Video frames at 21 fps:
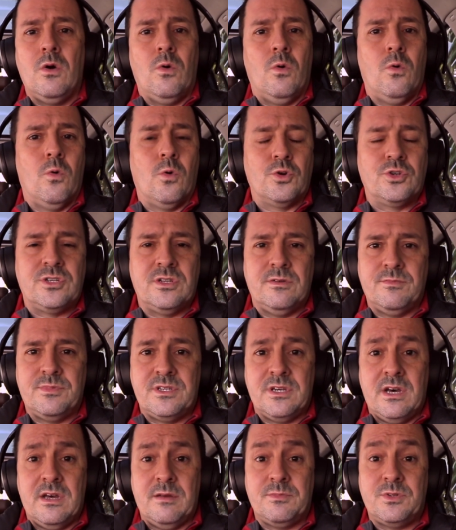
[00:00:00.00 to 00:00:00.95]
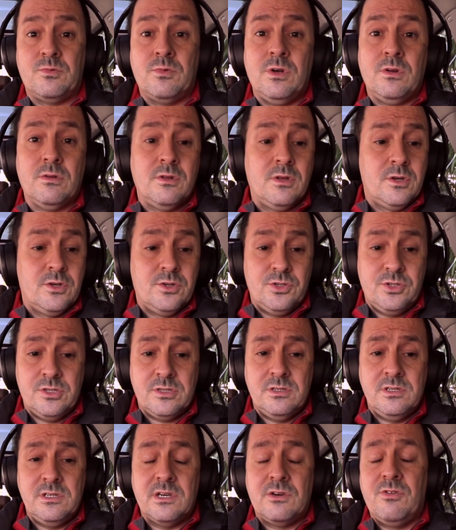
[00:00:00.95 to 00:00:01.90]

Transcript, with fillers: or sometimes, well, just the